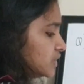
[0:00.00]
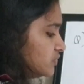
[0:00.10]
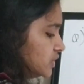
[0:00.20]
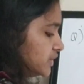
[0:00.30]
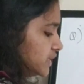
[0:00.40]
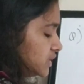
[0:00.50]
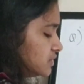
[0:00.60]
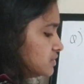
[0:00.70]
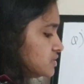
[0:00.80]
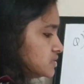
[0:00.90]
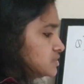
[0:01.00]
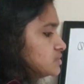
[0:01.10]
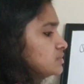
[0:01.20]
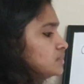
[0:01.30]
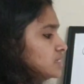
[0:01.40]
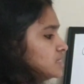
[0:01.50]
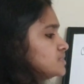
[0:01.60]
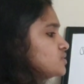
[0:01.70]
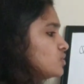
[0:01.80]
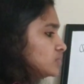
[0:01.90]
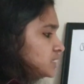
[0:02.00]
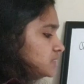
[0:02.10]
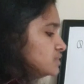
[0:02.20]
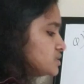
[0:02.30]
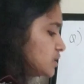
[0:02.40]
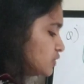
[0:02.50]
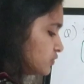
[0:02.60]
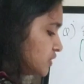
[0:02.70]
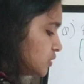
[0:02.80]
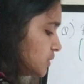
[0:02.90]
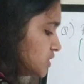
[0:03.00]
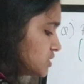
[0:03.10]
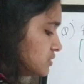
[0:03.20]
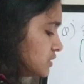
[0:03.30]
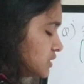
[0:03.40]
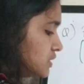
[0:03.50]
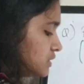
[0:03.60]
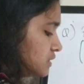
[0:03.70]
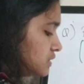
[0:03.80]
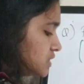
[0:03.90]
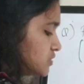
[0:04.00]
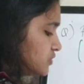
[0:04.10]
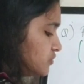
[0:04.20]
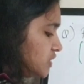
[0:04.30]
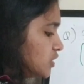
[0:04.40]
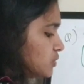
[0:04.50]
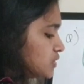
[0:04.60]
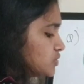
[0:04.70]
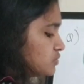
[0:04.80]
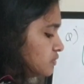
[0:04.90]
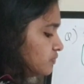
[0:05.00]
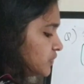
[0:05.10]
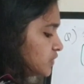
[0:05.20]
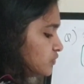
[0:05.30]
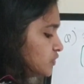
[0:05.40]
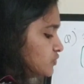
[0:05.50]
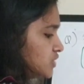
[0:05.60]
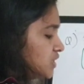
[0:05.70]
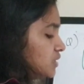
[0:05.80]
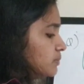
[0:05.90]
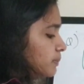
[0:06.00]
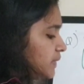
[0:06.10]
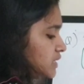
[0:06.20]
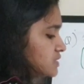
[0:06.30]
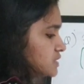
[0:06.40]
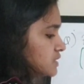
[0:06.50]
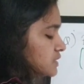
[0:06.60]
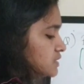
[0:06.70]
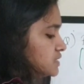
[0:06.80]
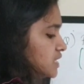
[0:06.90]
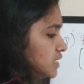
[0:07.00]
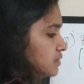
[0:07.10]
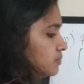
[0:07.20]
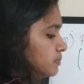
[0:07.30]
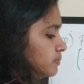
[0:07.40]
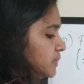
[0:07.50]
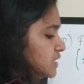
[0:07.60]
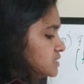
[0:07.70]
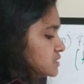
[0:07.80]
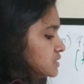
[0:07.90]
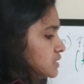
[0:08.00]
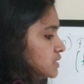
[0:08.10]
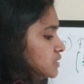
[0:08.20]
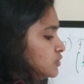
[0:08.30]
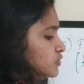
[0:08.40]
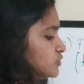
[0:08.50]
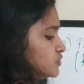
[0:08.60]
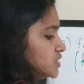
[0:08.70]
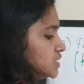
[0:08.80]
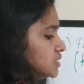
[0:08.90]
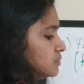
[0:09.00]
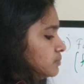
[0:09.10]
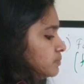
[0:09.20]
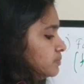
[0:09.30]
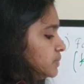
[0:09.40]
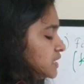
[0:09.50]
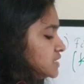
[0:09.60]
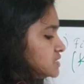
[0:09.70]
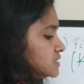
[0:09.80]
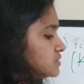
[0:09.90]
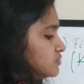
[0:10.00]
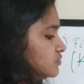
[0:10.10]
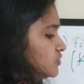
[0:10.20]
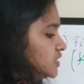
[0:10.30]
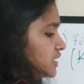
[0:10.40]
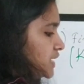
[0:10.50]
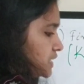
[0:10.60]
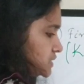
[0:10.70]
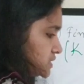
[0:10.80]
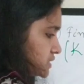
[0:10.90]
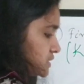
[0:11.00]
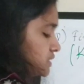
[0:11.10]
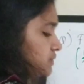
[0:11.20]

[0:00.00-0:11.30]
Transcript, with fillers: we'll take this, the rest on the other side of the equation, that is 50 equal to 15 plus 10 plus 15 plus Vx.